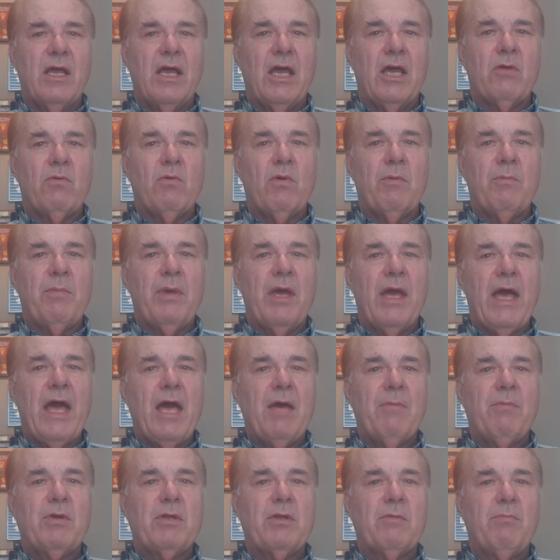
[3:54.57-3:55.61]
and we'll be
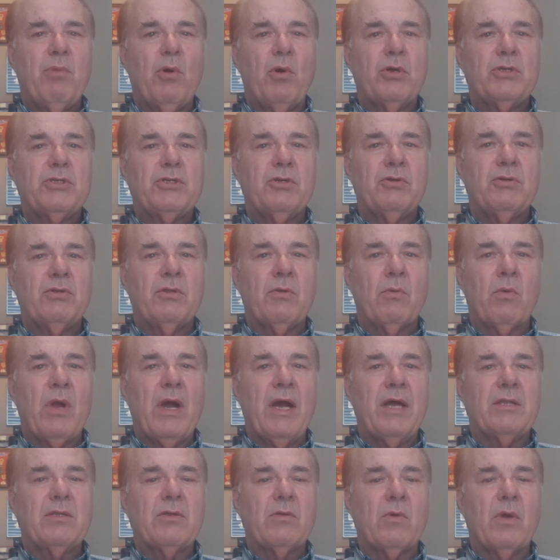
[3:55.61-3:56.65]
happy to point you in the
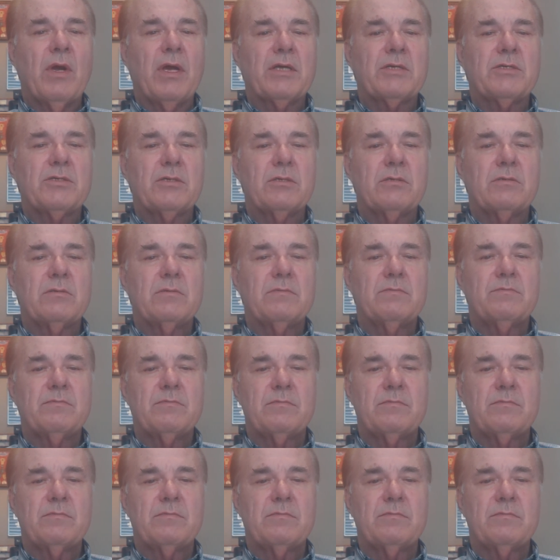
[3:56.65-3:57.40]
right direction.